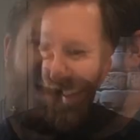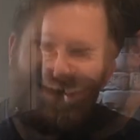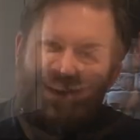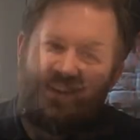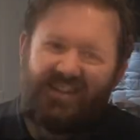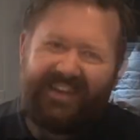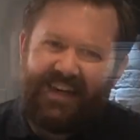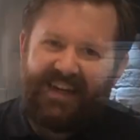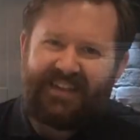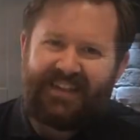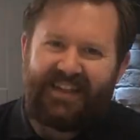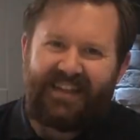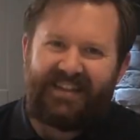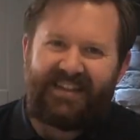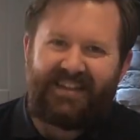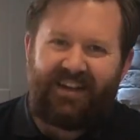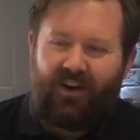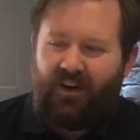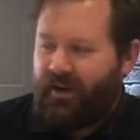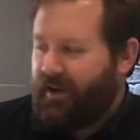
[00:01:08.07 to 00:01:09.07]
So let's get
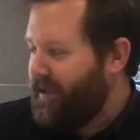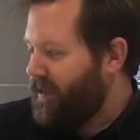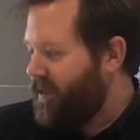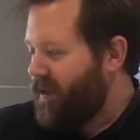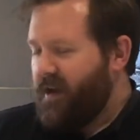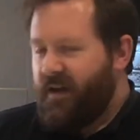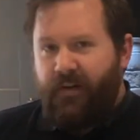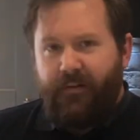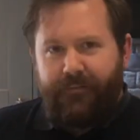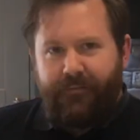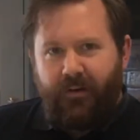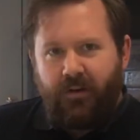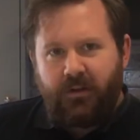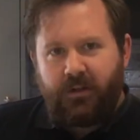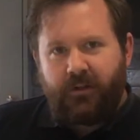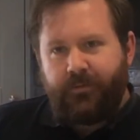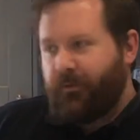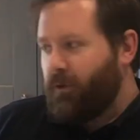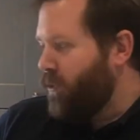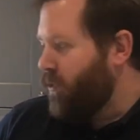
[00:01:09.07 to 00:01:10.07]
started. First
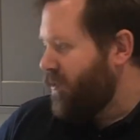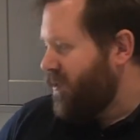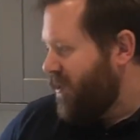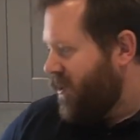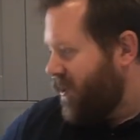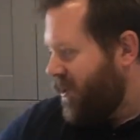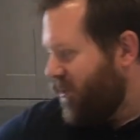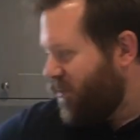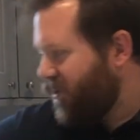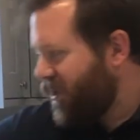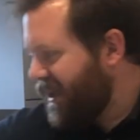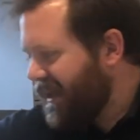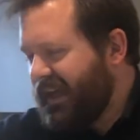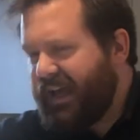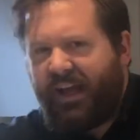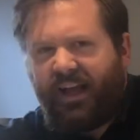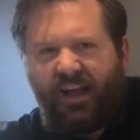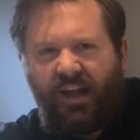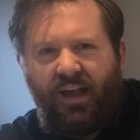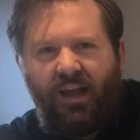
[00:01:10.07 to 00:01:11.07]
of all, you want to
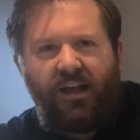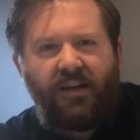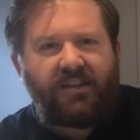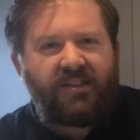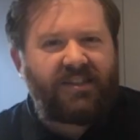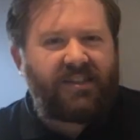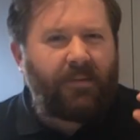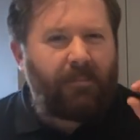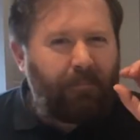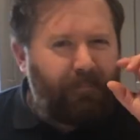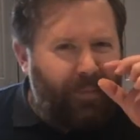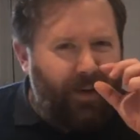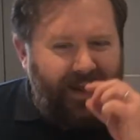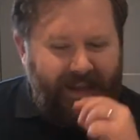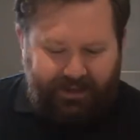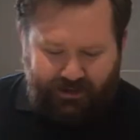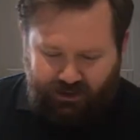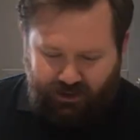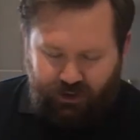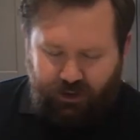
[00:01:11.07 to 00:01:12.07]
get just a
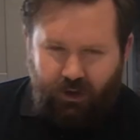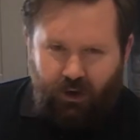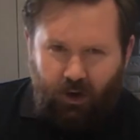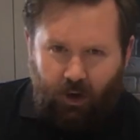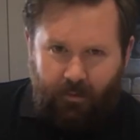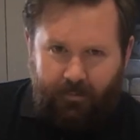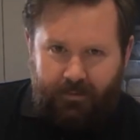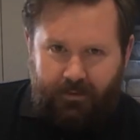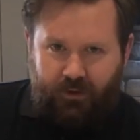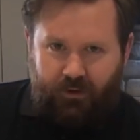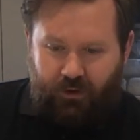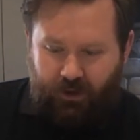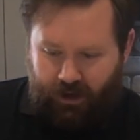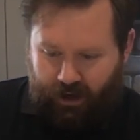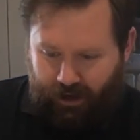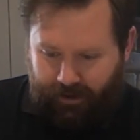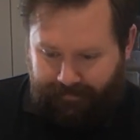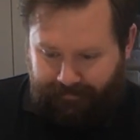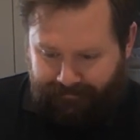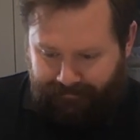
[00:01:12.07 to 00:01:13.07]
pinch of
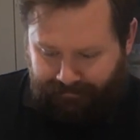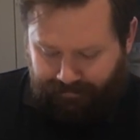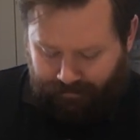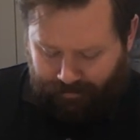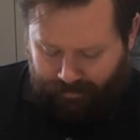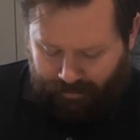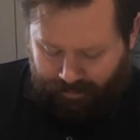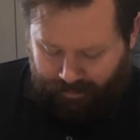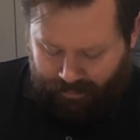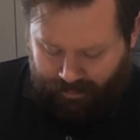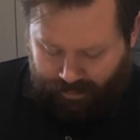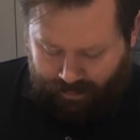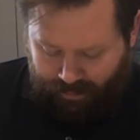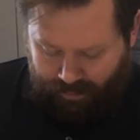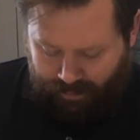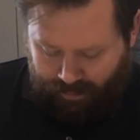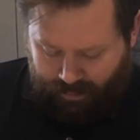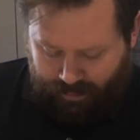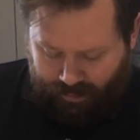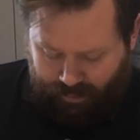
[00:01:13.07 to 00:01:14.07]
sugar
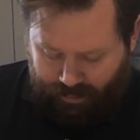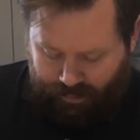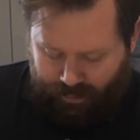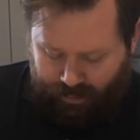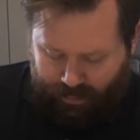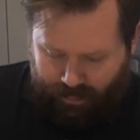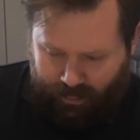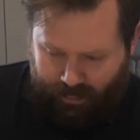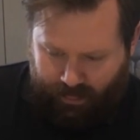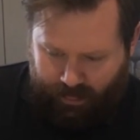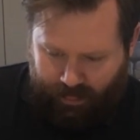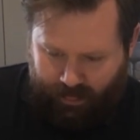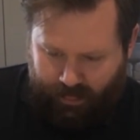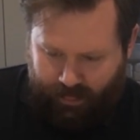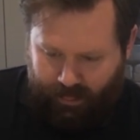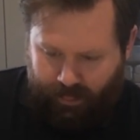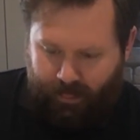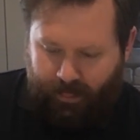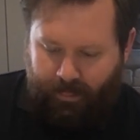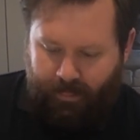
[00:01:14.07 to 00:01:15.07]

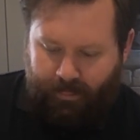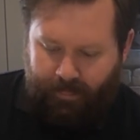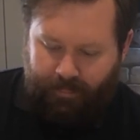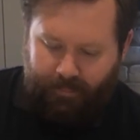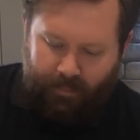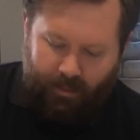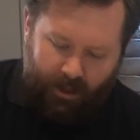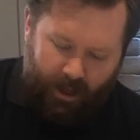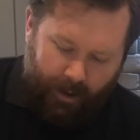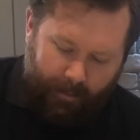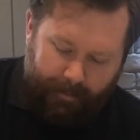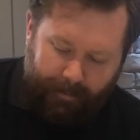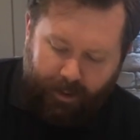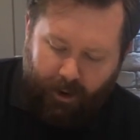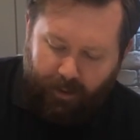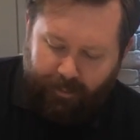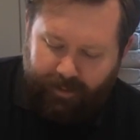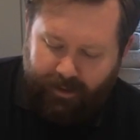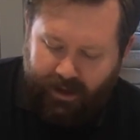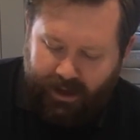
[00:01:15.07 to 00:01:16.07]
and
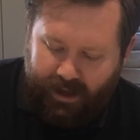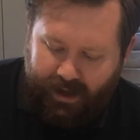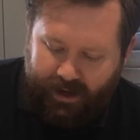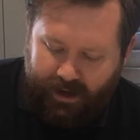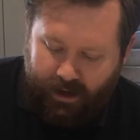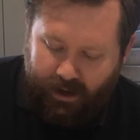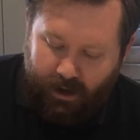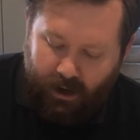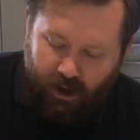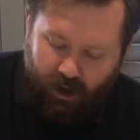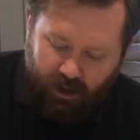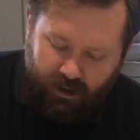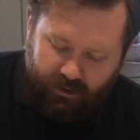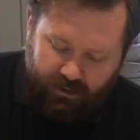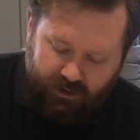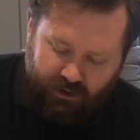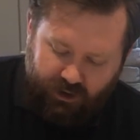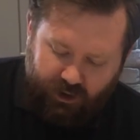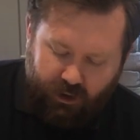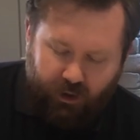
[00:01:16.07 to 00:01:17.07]
pop it in
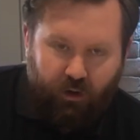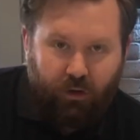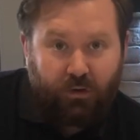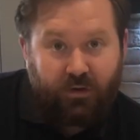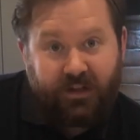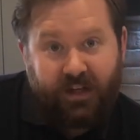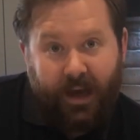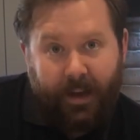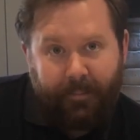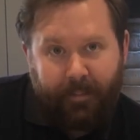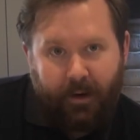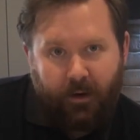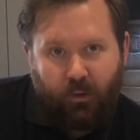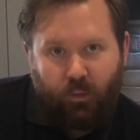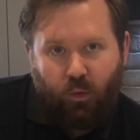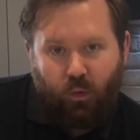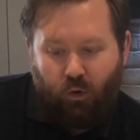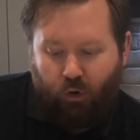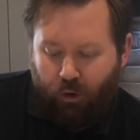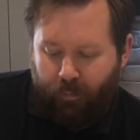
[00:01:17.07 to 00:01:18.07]
to your tepid
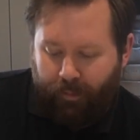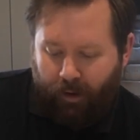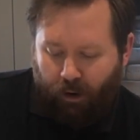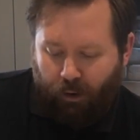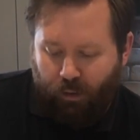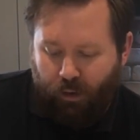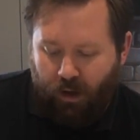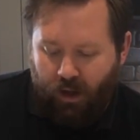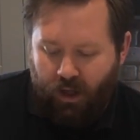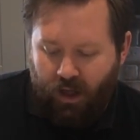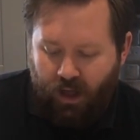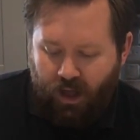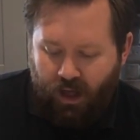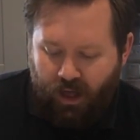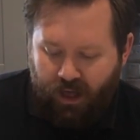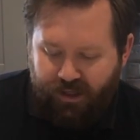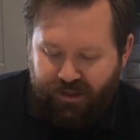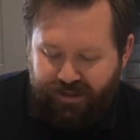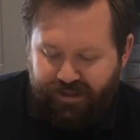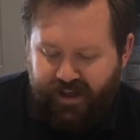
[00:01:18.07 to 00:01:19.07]
water bowl.
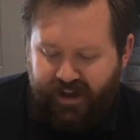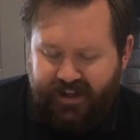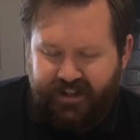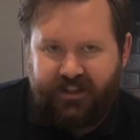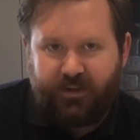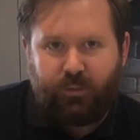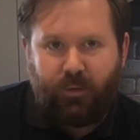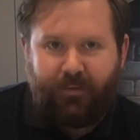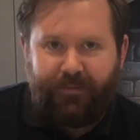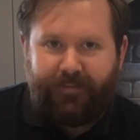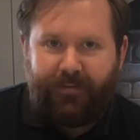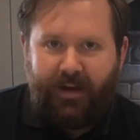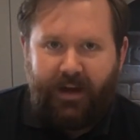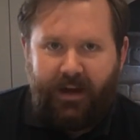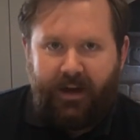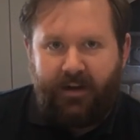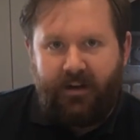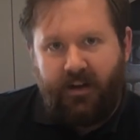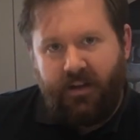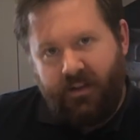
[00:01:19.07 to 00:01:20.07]
This will
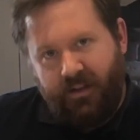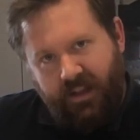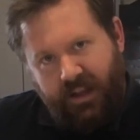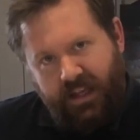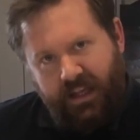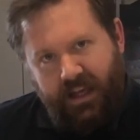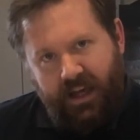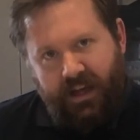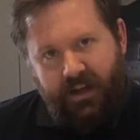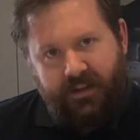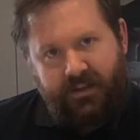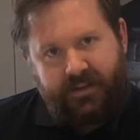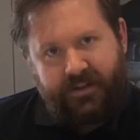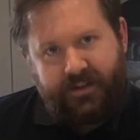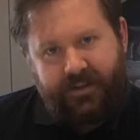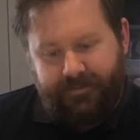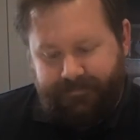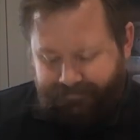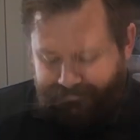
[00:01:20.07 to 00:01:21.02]
feed the yeast.